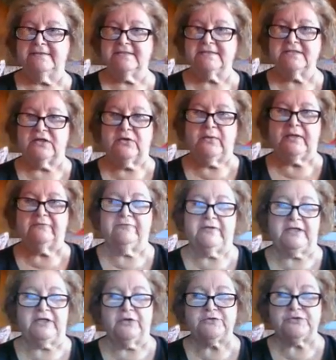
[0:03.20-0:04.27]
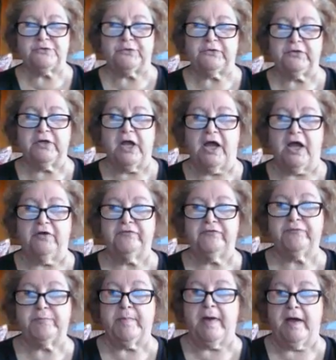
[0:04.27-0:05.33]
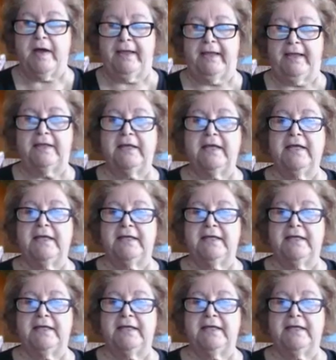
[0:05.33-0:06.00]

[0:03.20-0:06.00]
this is a quick video tour of my